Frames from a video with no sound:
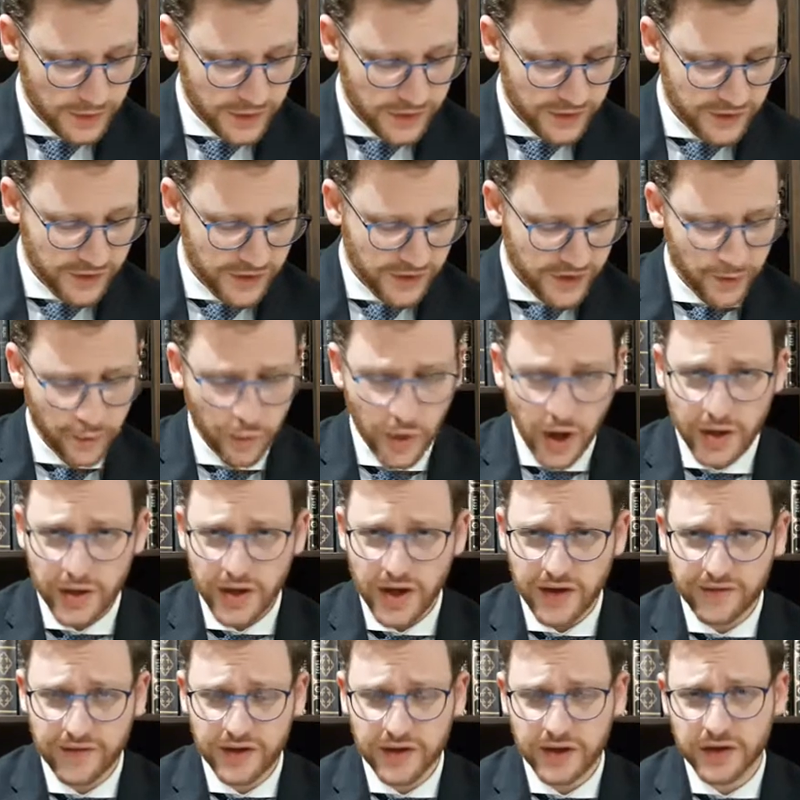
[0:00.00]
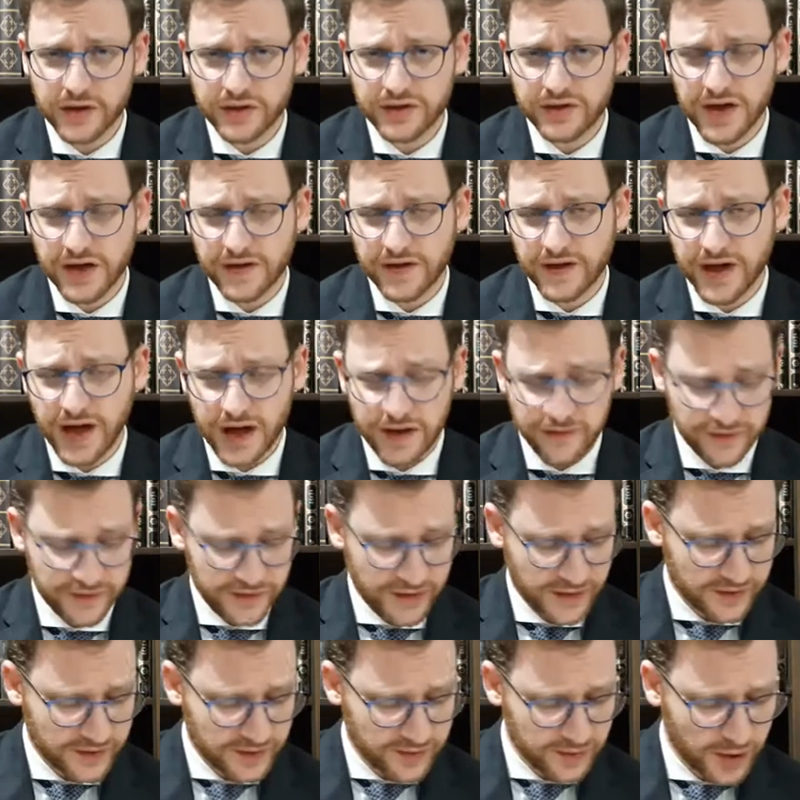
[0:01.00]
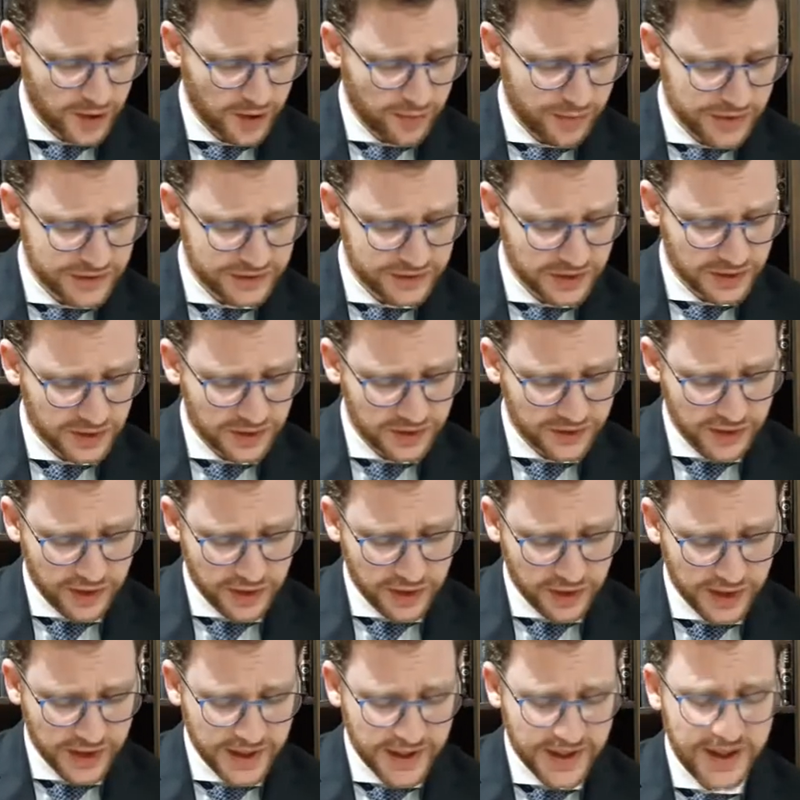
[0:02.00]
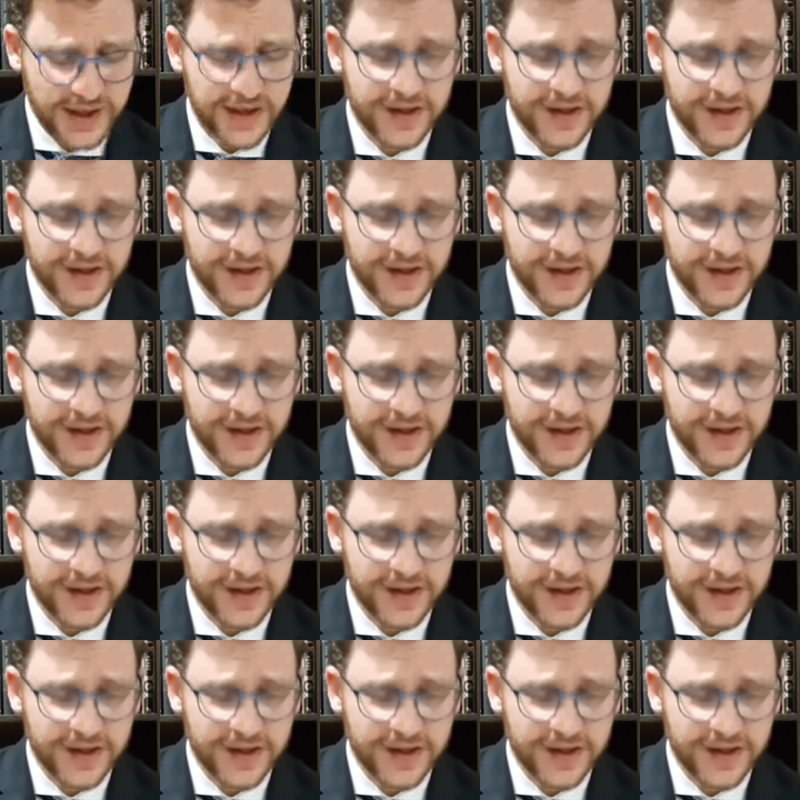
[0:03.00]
So then why do you have to check the knife? Says the Gemara, mitrach leitarach.